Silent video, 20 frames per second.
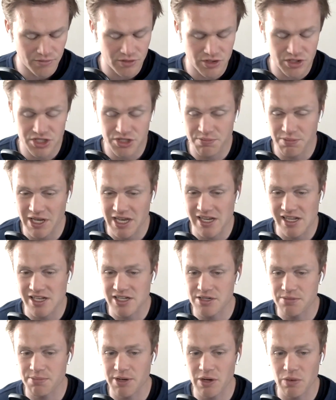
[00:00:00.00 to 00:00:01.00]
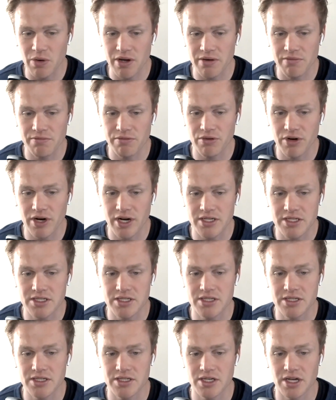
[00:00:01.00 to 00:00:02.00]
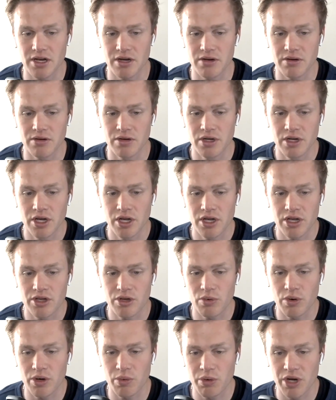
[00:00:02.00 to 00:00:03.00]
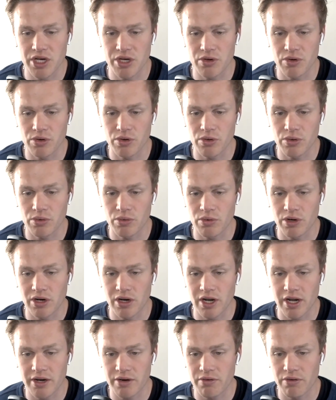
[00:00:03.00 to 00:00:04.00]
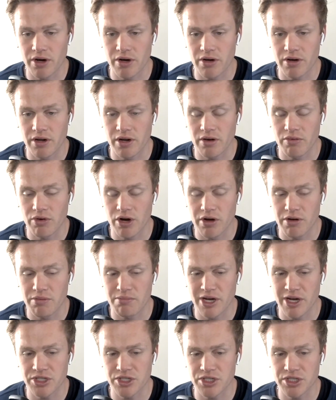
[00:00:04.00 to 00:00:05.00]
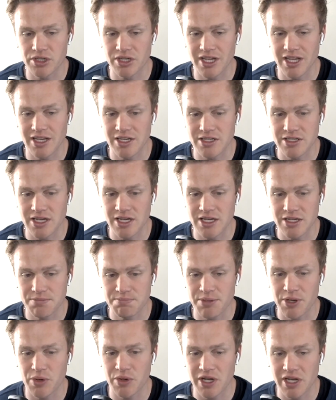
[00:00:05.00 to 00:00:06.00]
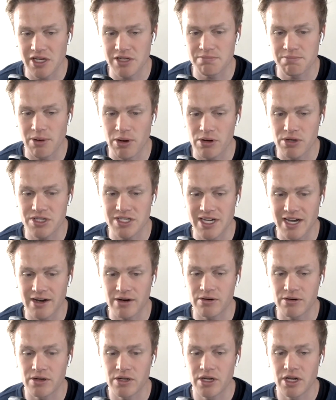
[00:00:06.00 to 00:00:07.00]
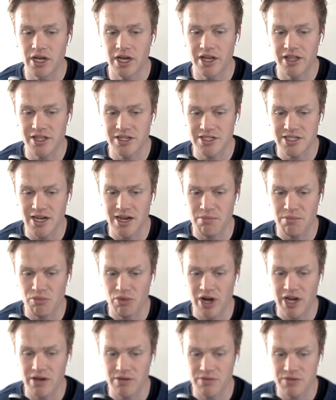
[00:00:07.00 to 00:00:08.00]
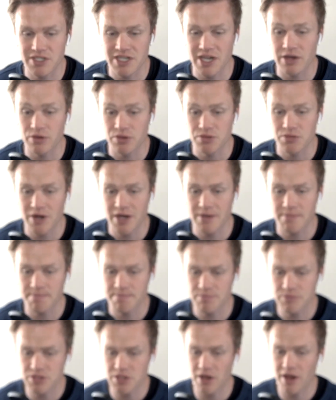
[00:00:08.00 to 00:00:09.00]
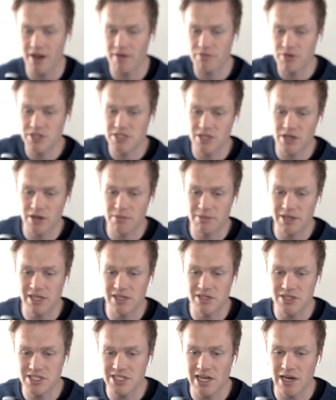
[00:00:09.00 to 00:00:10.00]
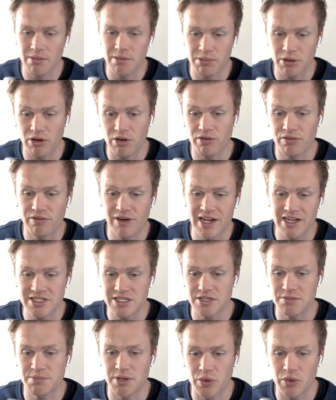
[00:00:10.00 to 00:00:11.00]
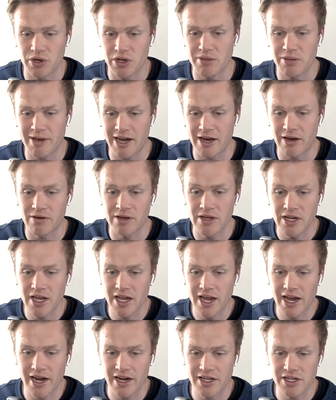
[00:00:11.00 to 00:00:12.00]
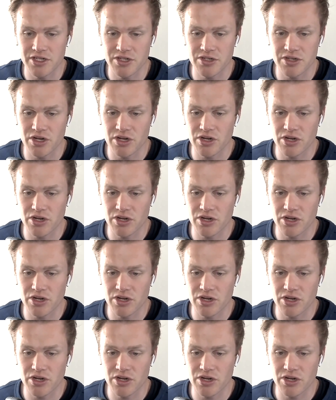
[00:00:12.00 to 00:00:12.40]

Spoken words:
Speed is a big one for us. So when you're, like Ronan mentioned, he's building his blocks out at the same rate of sales rate. So every time he can sell a block of flats, he's building them out, and he's